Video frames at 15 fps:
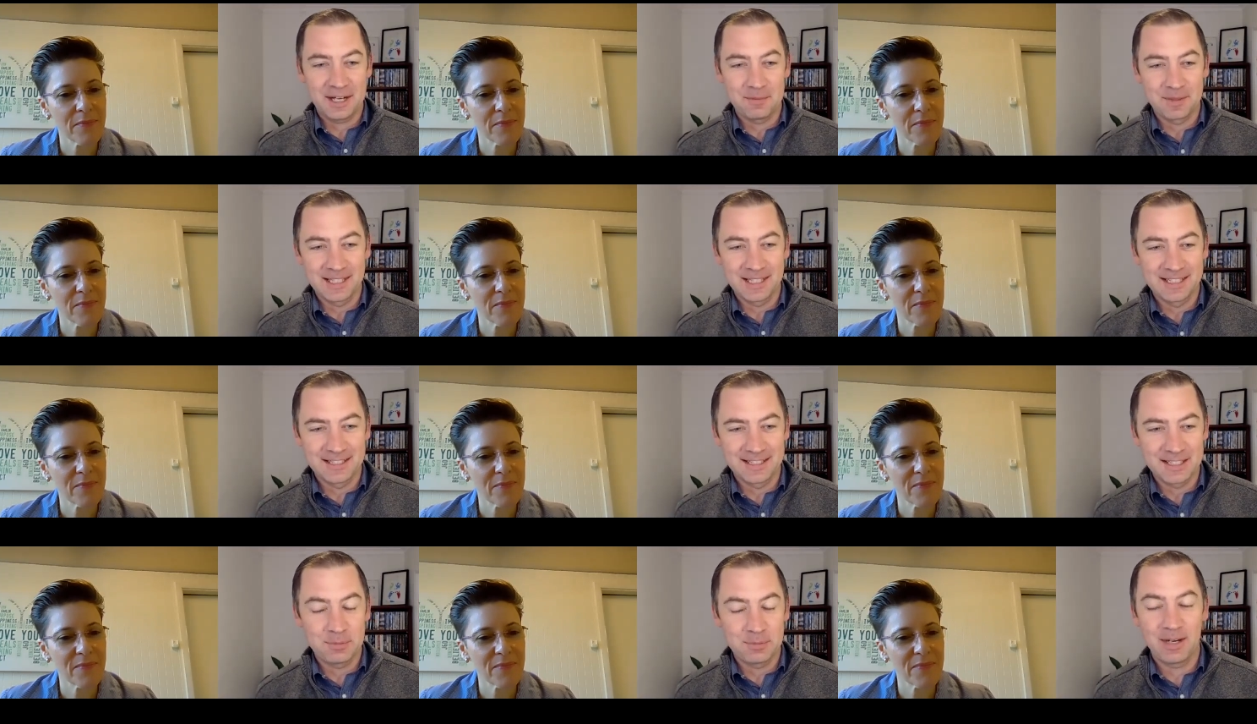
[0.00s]
Speaker 1: coming into
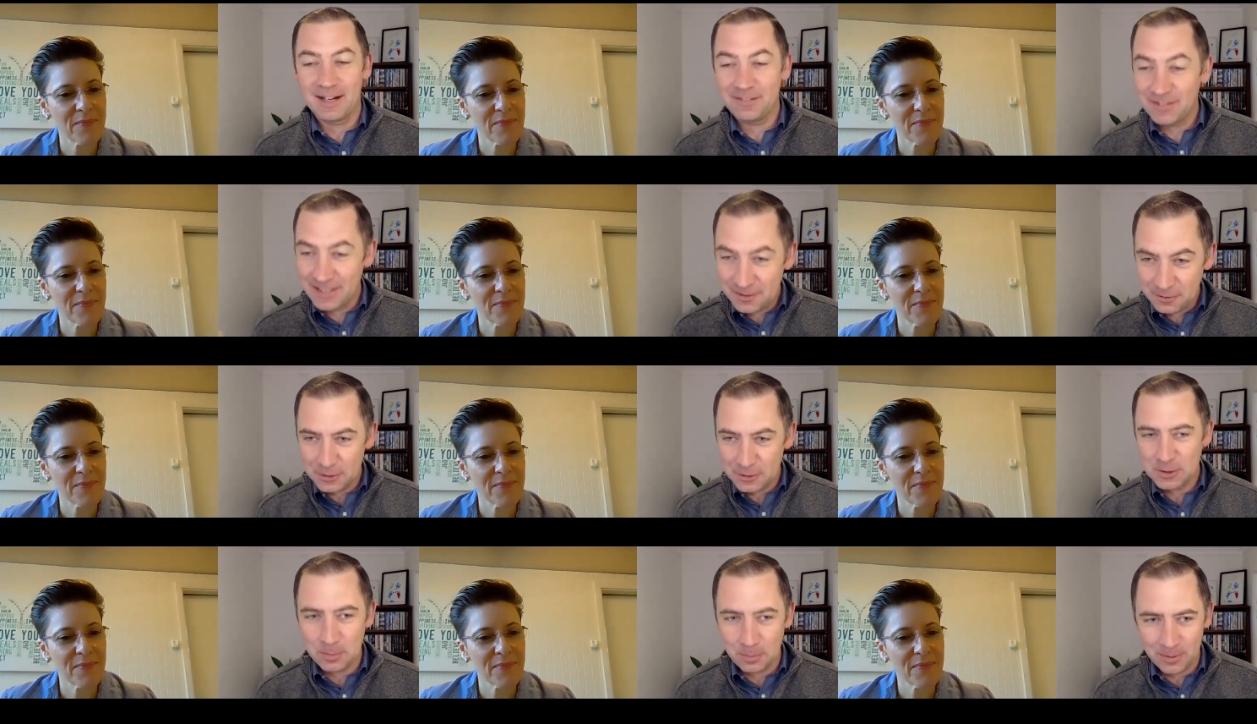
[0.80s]
this, but after hearing you
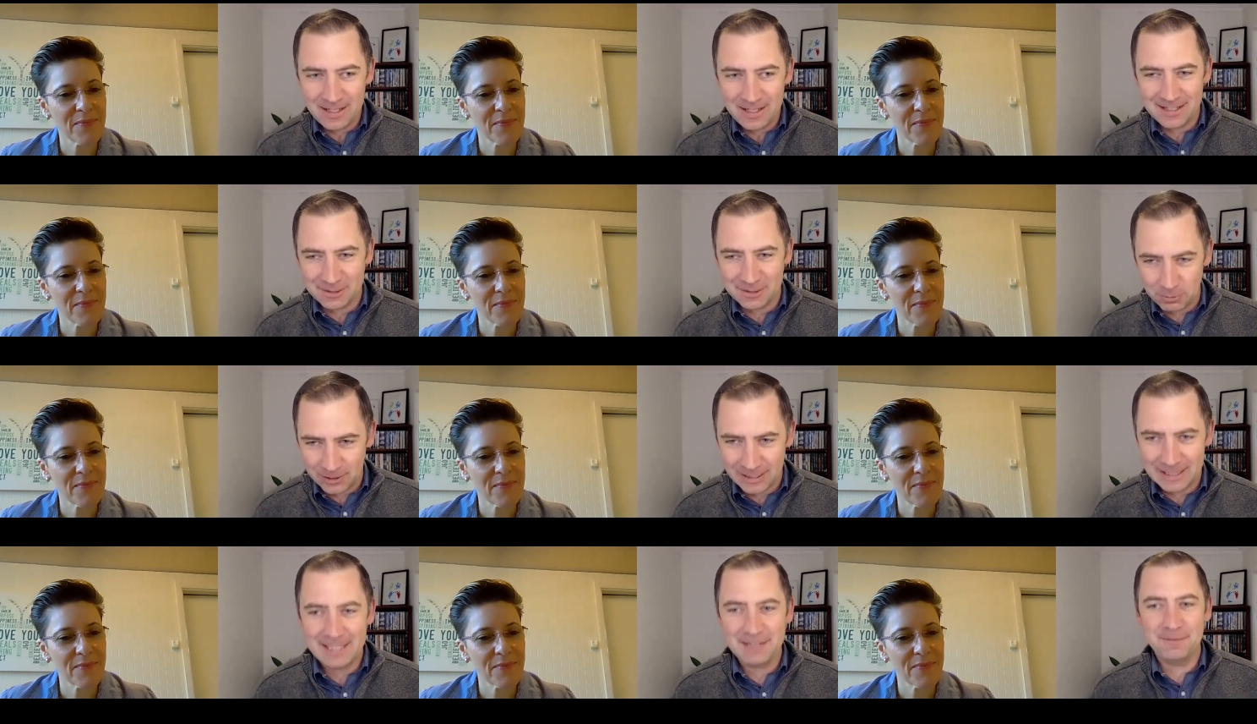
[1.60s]
speak, it's really
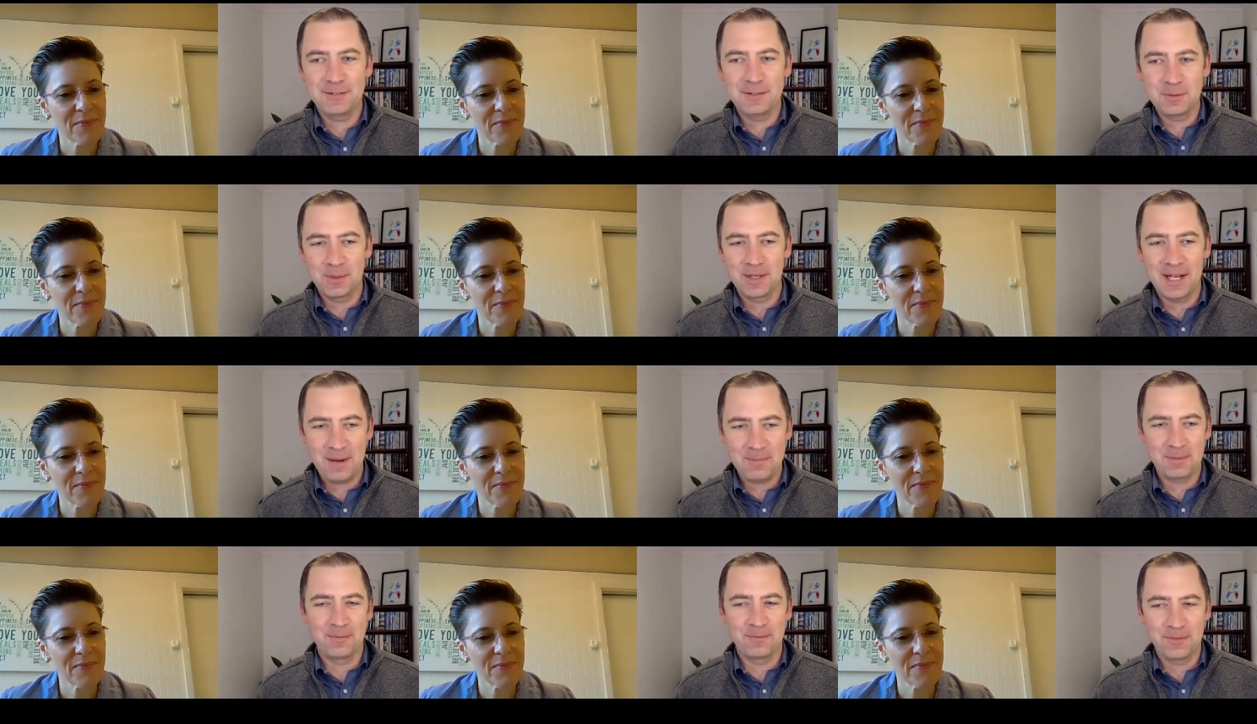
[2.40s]
lifted me
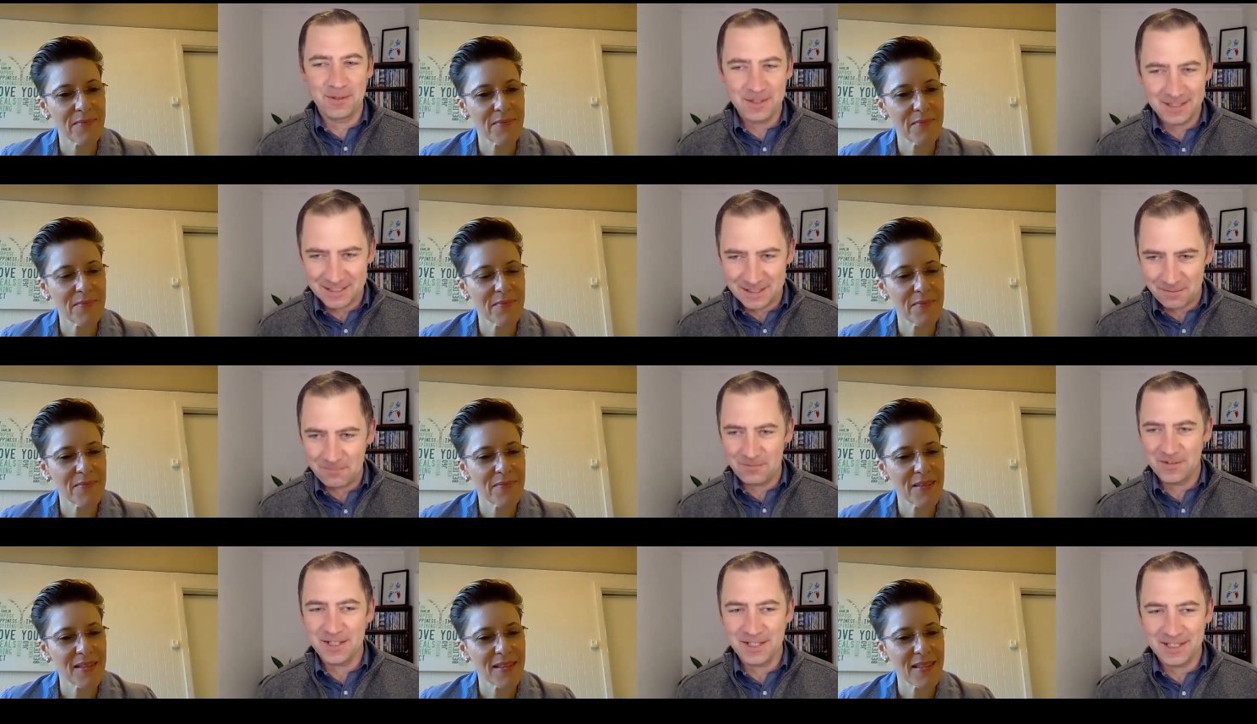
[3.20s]
up. I'm feeling I'm
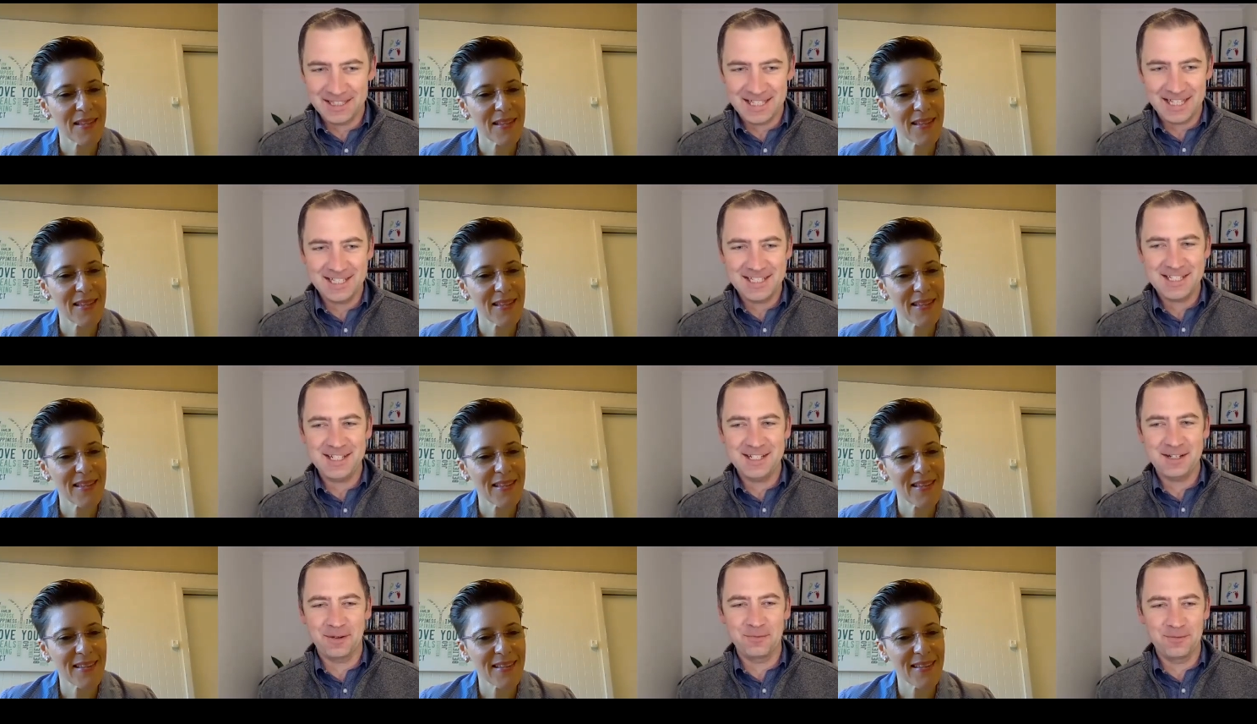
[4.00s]
feeling the
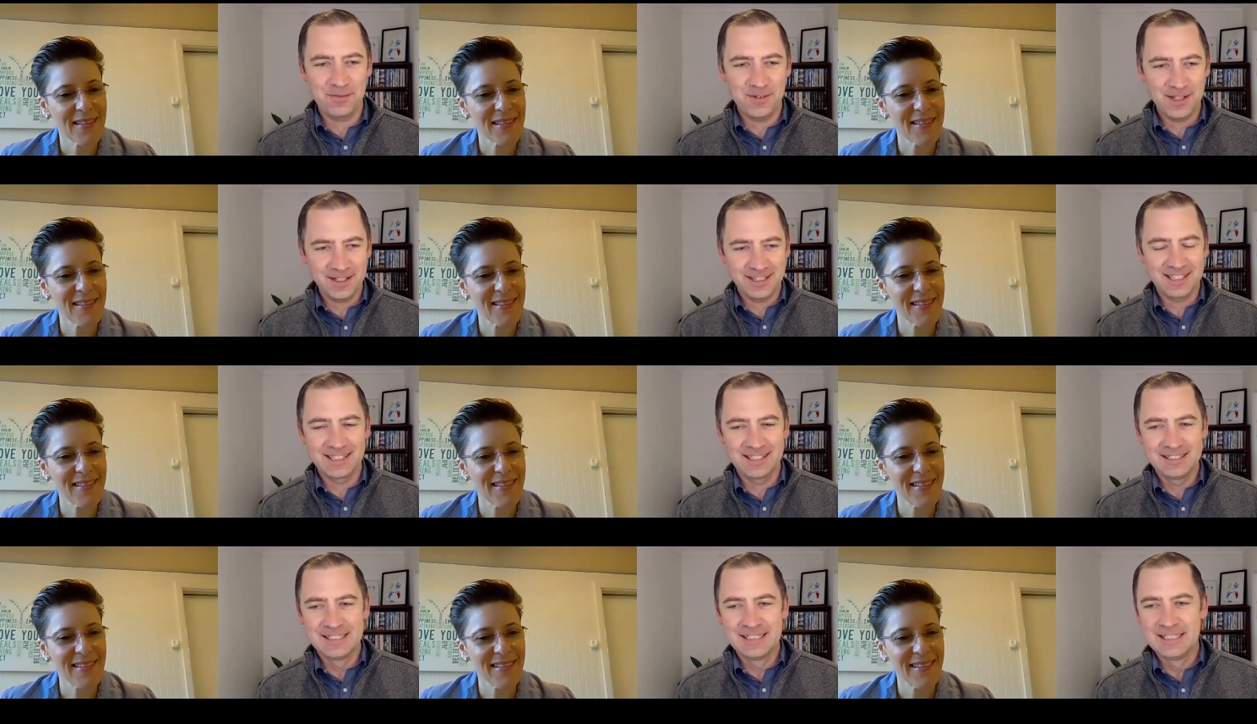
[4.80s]
energy. I'm feeling
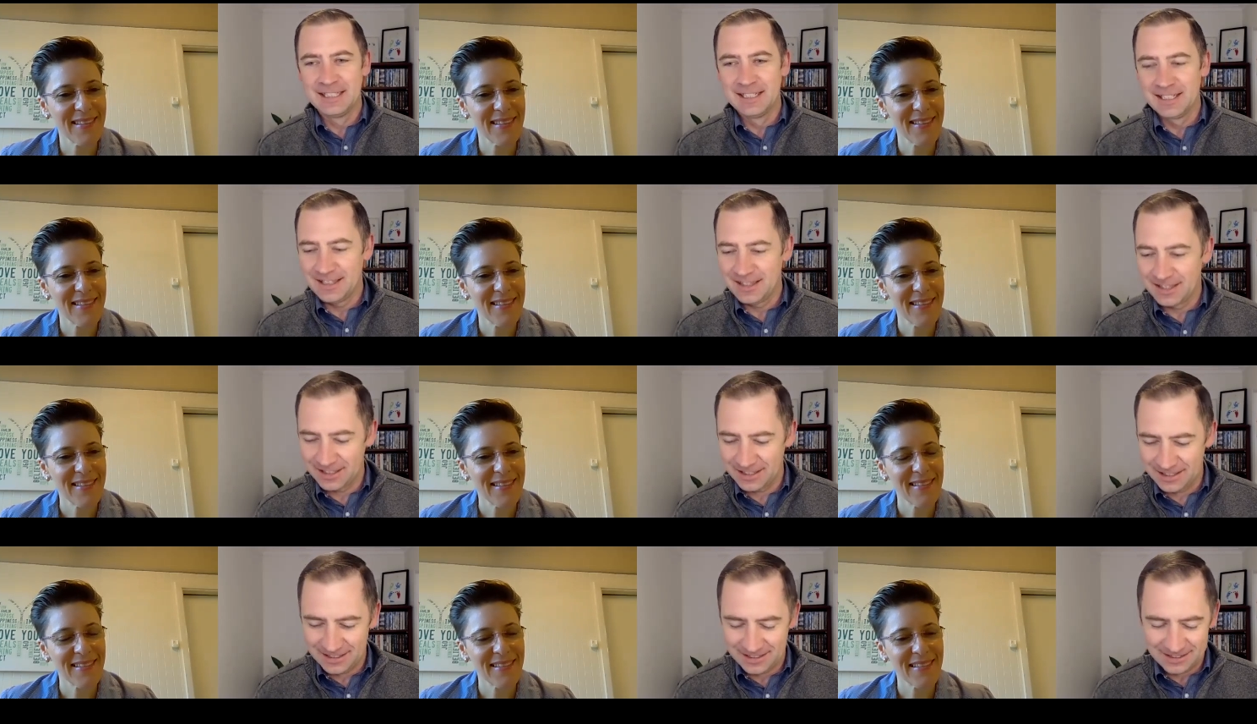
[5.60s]

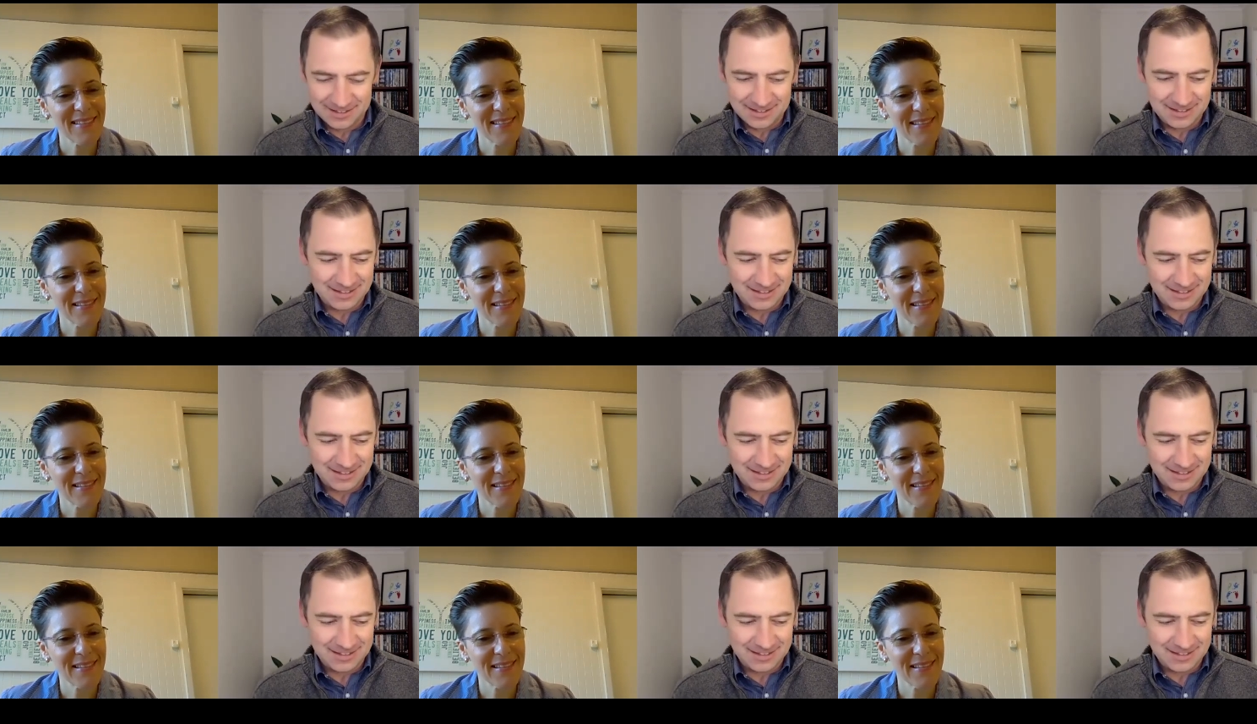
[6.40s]
the